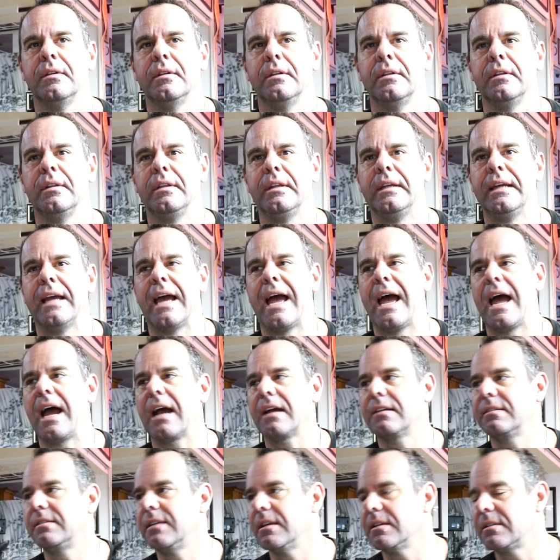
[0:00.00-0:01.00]
the
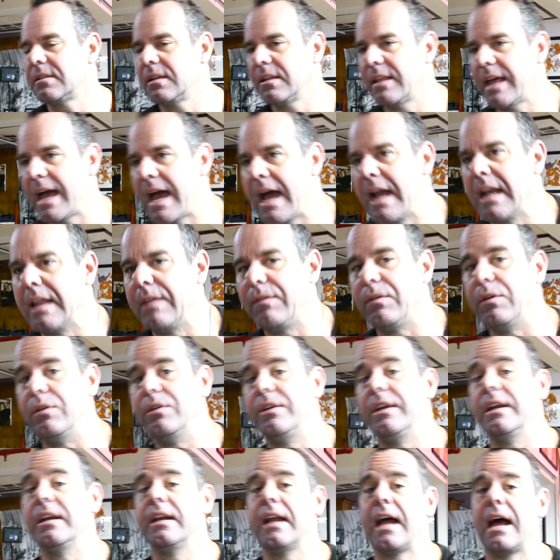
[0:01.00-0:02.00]
access to that, if you
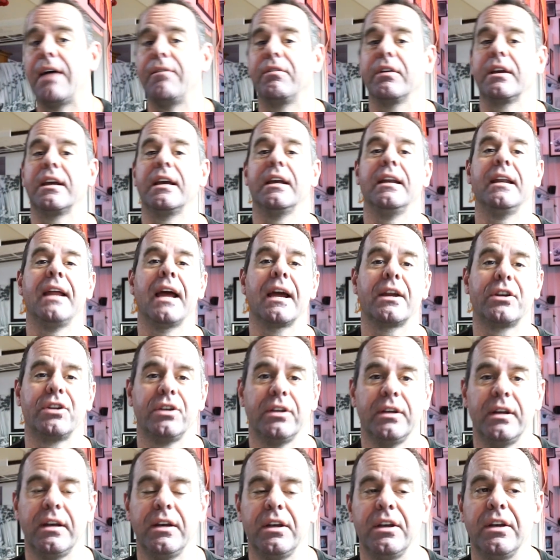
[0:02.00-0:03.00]
didn't have a
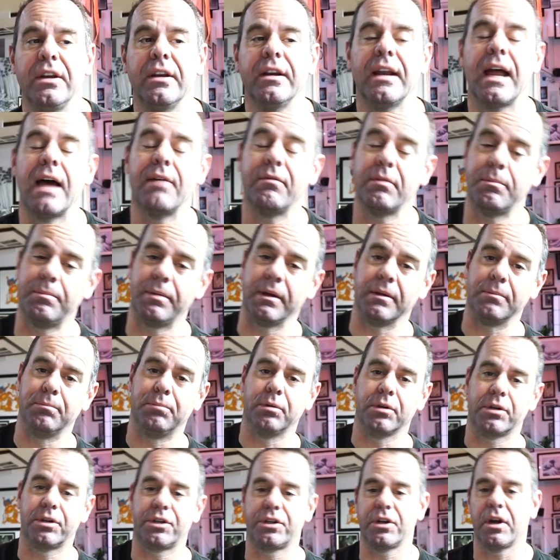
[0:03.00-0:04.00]
connection, you didn't have a big
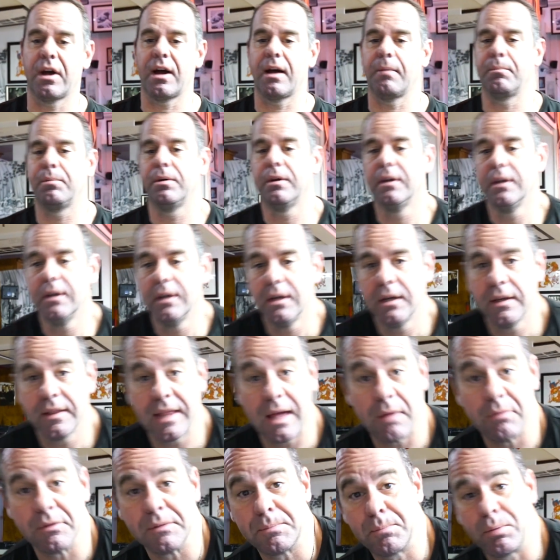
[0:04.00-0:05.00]
bookshop,
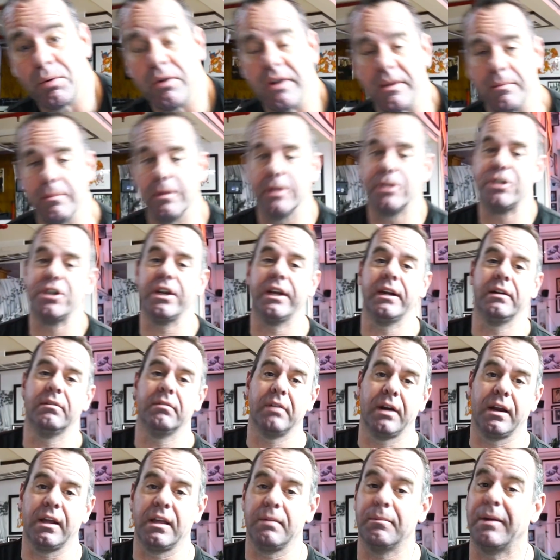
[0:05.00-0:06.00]
that was pretty much it,
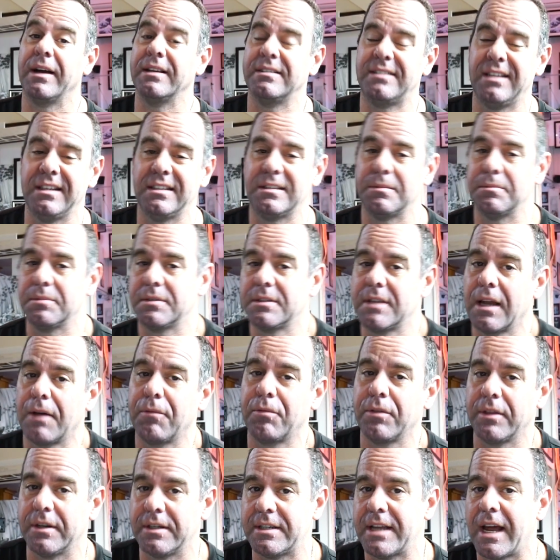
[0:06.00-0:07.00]
right? You might see some
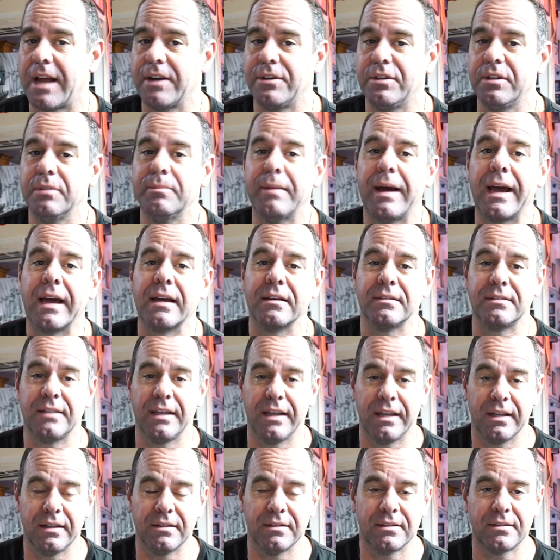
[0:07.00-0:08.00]
stuff in the tattoo
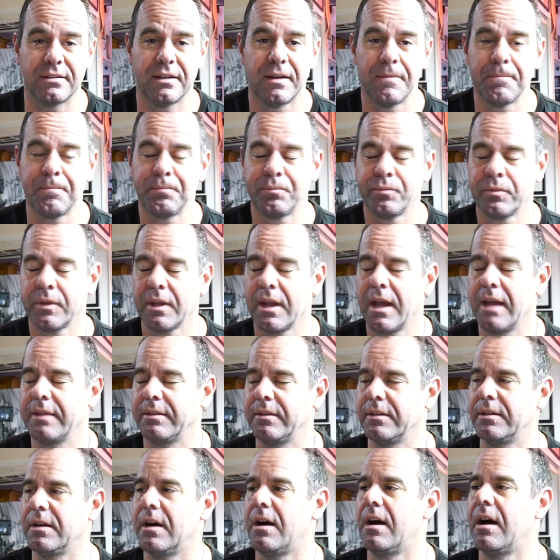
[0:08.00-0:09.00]
magazines at
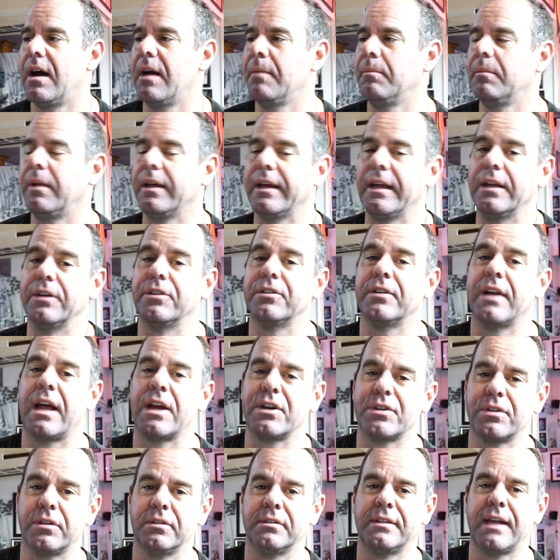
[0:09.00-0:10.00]
the time, like
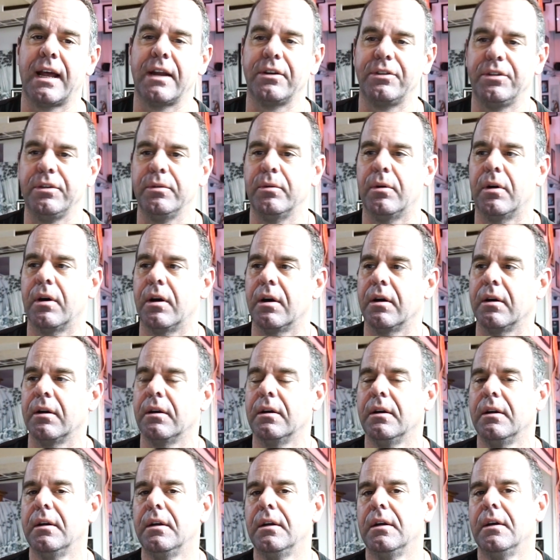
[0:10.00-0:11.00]
International Tattoo Art,
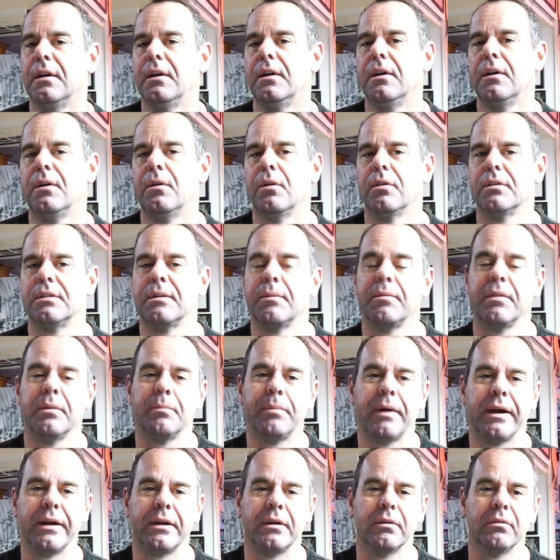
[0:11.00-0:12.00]
or some of the
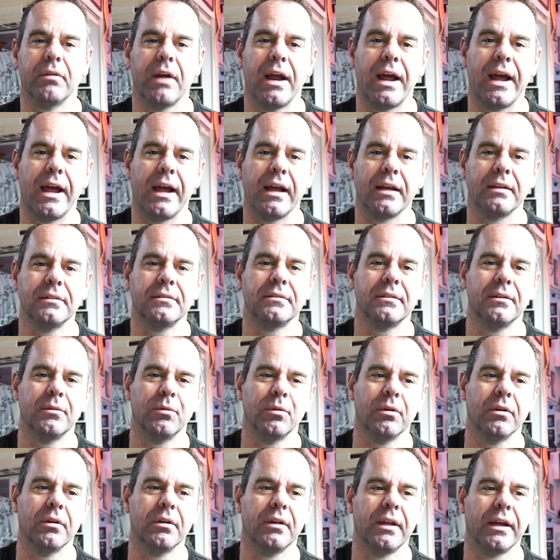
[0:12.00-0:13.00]
biker rags that
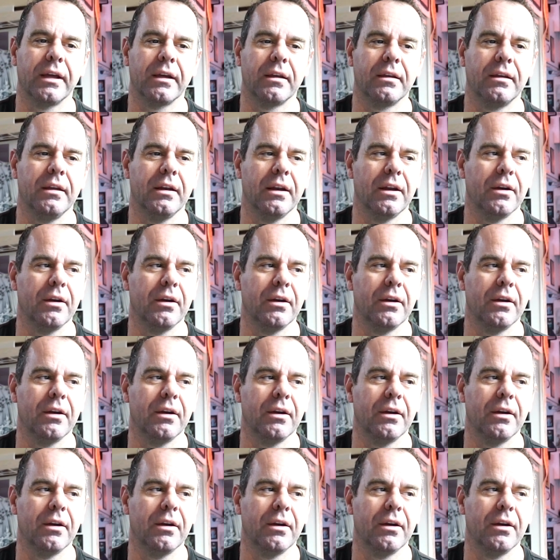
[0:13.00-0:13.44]
were like,